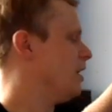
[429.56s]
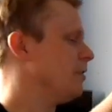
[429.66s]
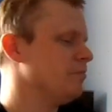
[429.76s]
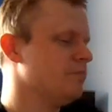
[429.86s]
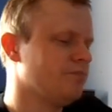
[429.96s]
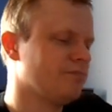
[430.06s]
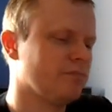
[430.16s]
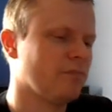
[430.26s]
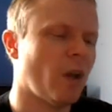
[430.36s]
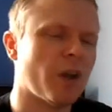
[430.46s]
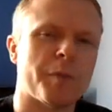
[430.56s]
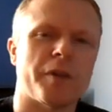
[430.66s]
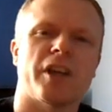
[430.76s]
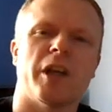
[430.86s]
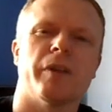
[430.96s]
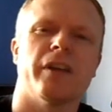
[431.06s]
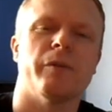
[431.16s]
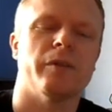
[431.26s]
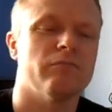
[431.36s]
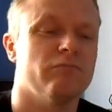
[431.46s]
Don't expect to
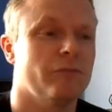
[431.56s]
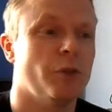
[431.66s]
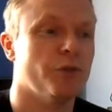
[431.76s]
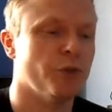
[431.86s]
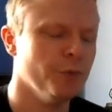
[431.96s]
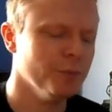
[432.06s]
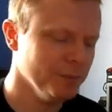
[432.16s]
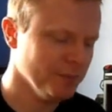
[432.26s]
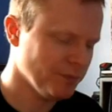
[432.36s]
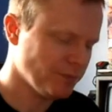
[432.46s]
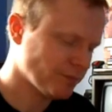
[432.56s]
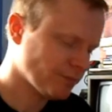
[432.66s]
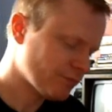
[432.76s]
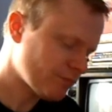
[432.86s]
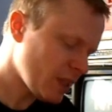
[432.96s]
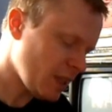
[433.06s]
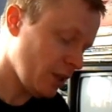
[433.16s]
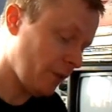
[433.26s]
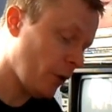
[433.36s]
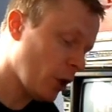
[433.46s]
gameplay that one too soon.
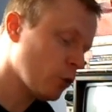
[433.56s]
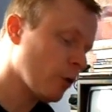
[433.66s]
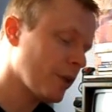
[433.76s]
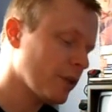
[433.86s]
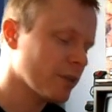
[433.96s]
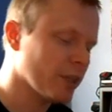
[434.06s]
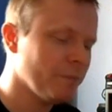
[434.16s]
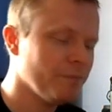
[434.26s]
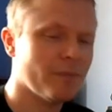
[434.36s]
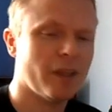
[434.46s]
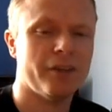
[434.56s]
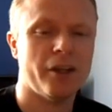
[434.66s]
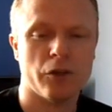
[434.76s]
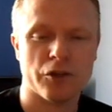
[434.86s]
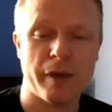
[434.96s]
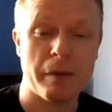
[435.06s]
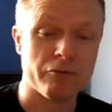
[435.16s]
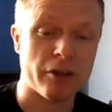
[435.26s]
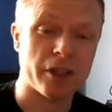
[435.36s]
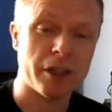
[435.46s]
The final Amiga game, and then I've got some
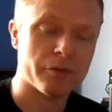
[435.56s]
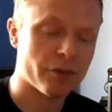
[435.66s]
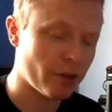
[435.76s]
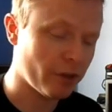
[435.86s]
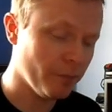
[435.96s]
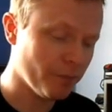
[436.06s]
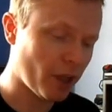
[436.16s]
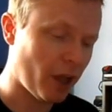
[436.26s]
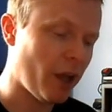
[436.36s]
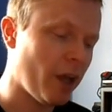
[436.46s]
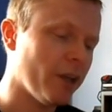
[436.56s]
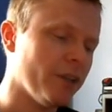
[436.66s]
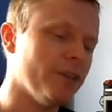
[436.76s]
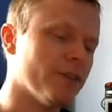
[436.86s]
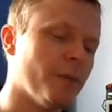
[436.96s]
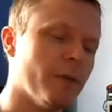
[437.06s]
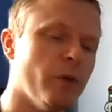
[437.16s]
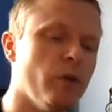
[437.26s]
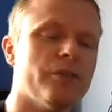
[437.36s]
Amstrad games to show you, is a big